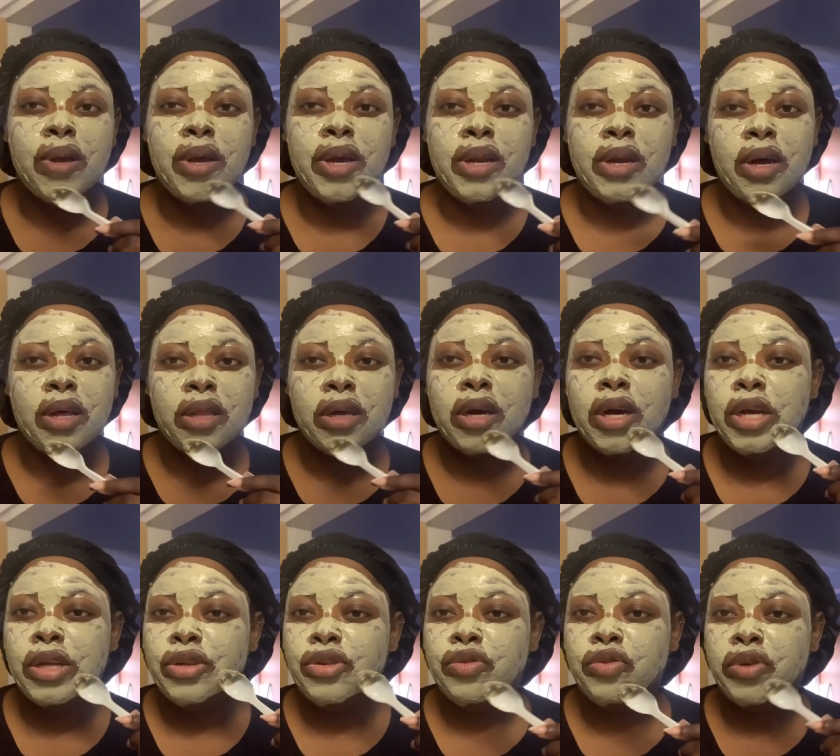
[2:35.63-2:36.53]
In other
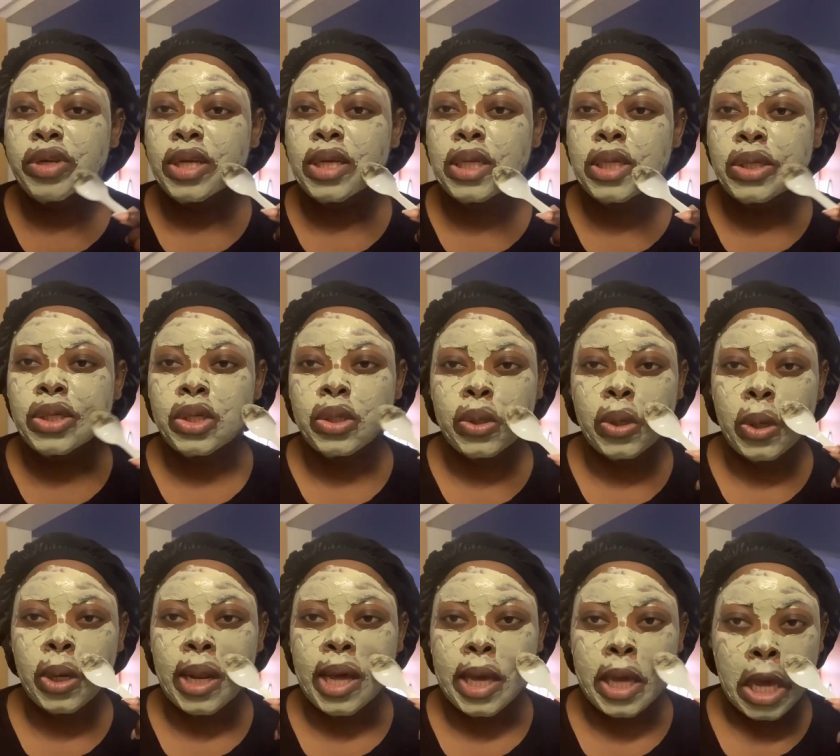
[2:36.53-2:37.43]
countries, you know,
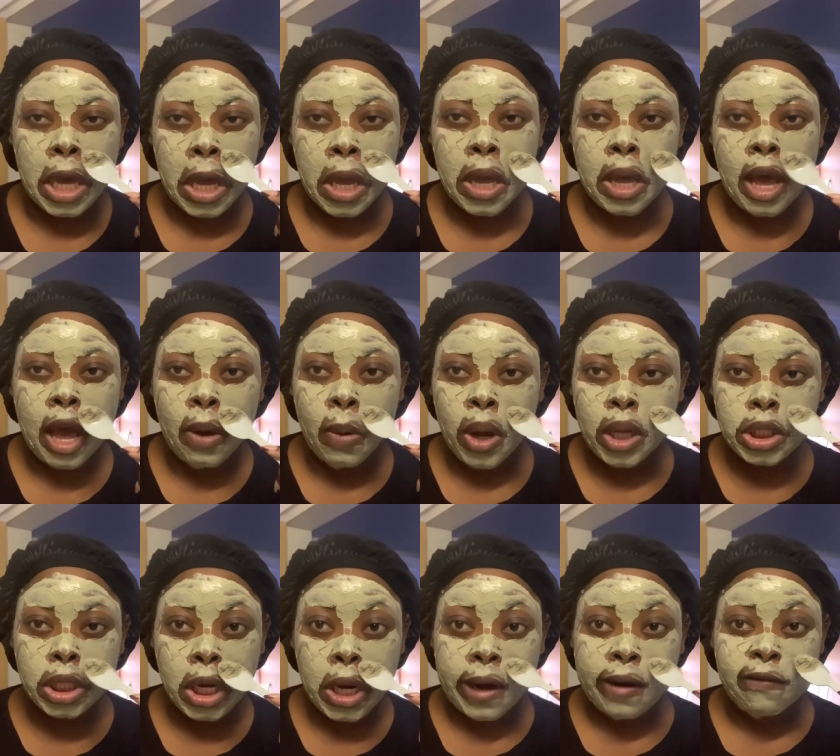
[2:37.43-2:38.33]
like I watch
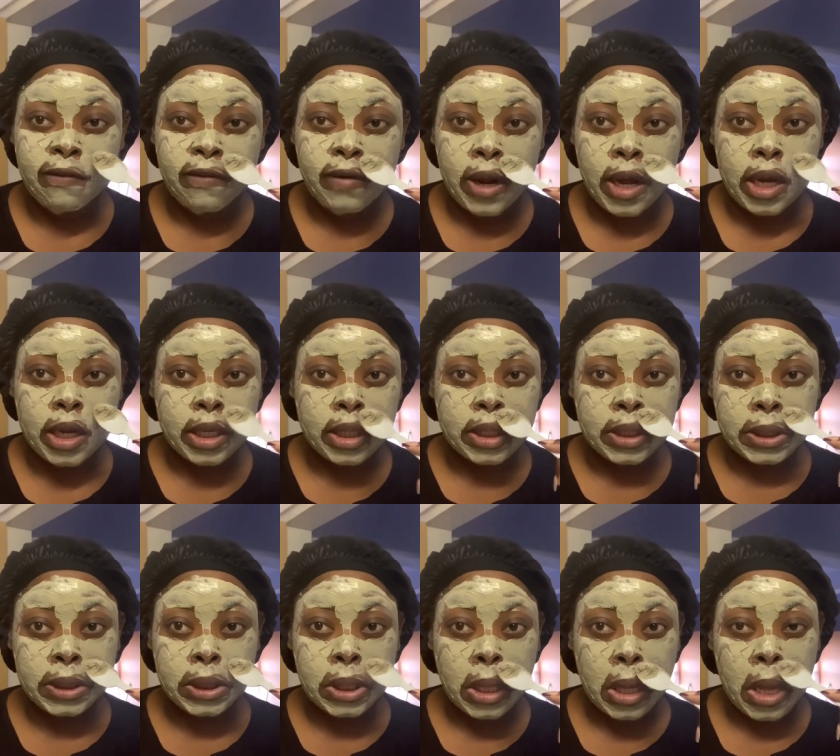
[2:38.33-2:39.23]
a lot of
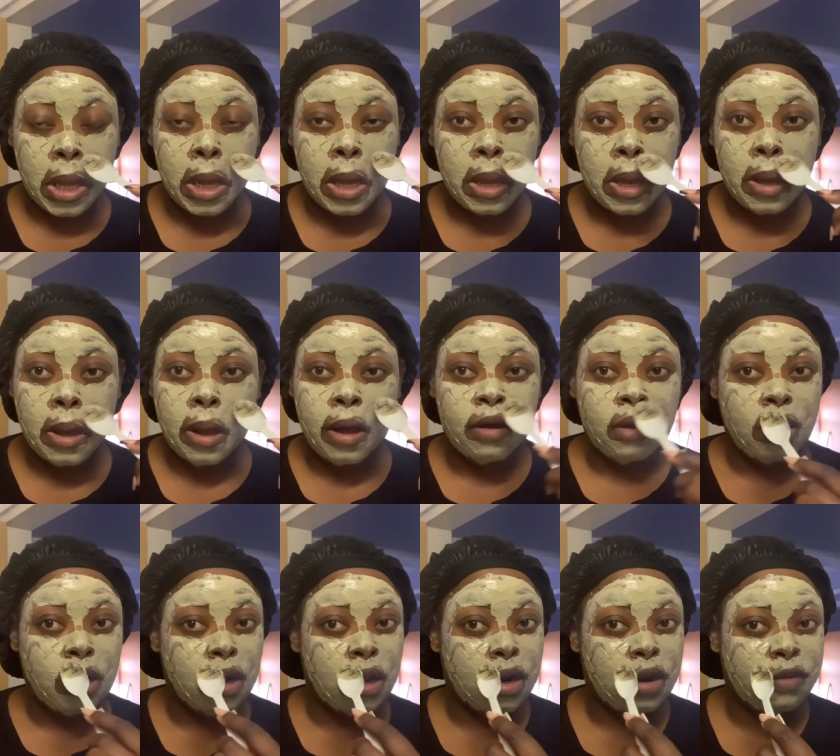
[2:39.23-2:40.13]
vlogs,
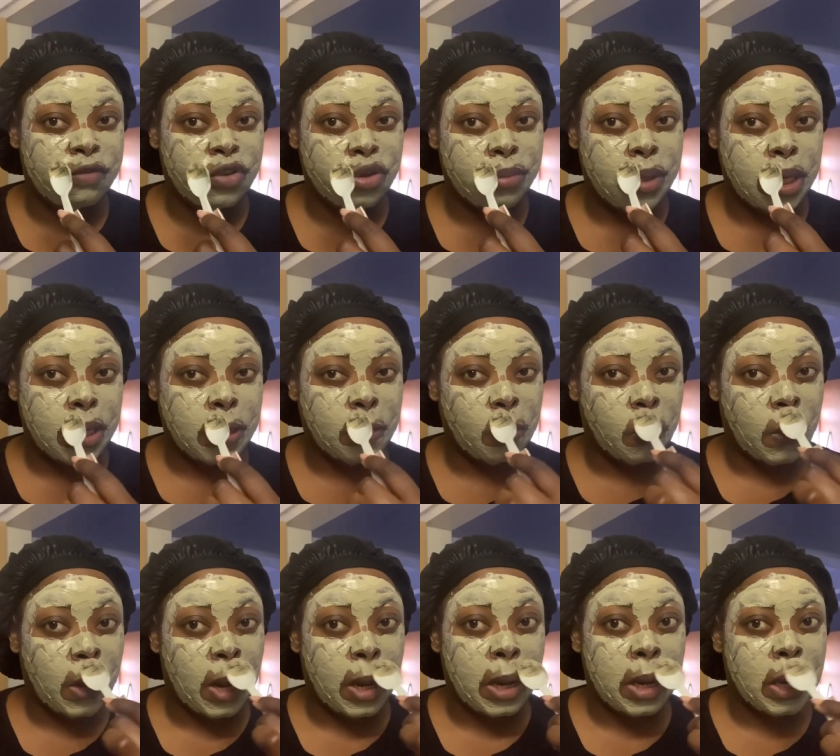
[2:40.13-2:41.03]
a lot of Jamaican
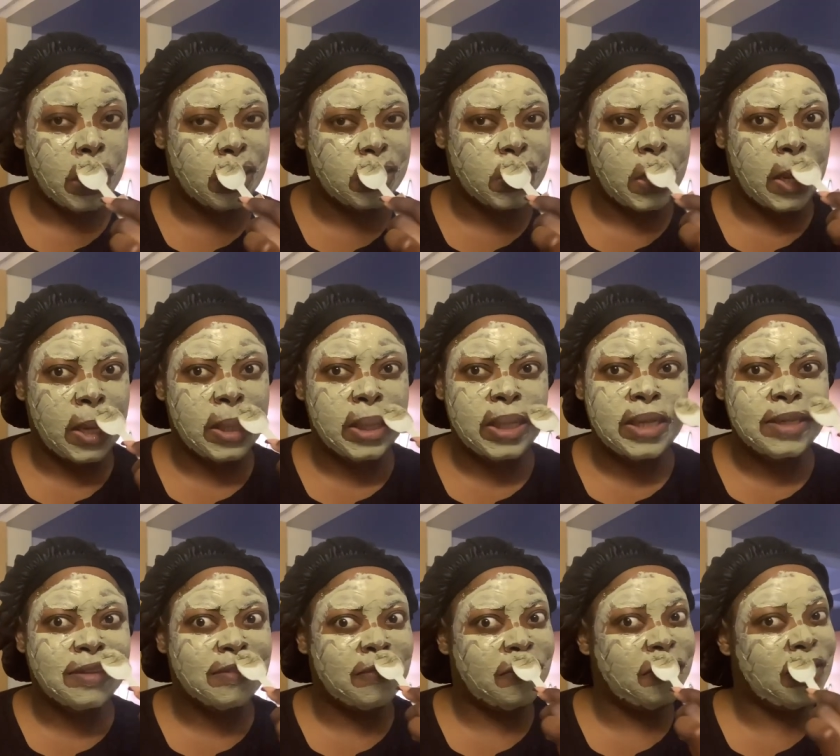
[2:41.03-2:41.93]
vloggers, and
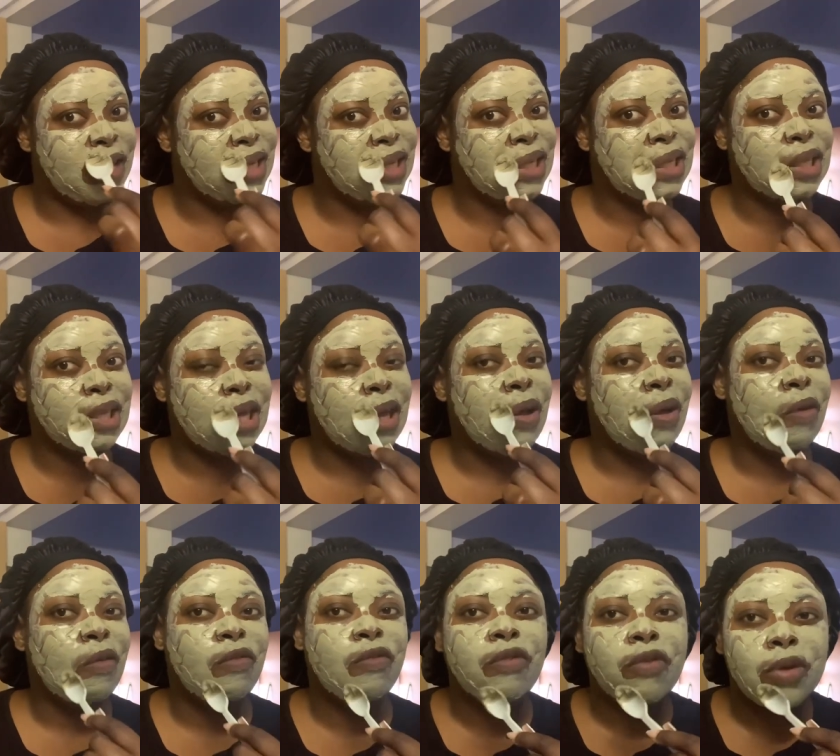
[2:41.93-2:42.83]
it's
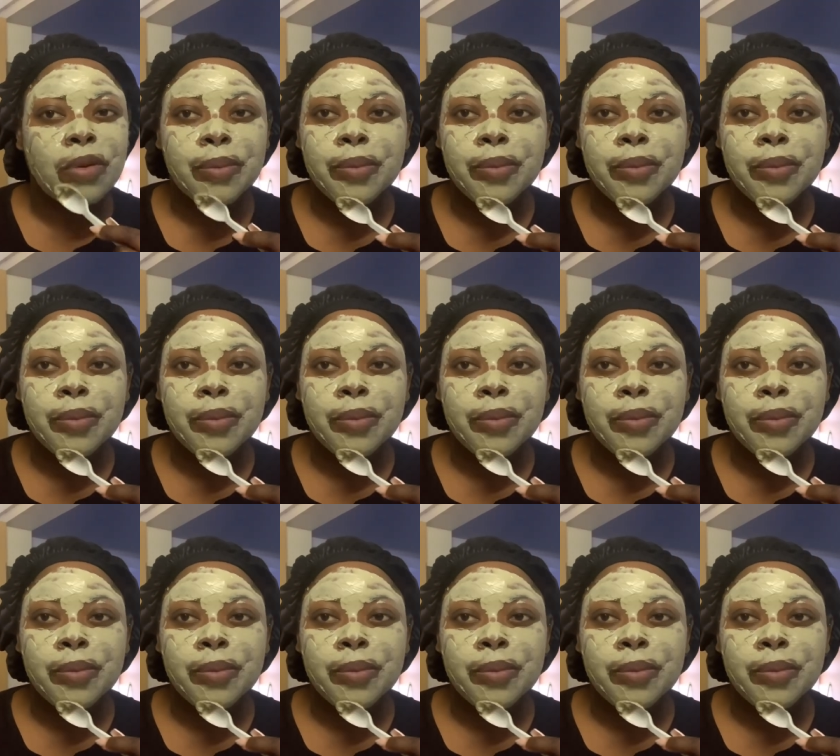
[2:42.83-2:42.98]
festive.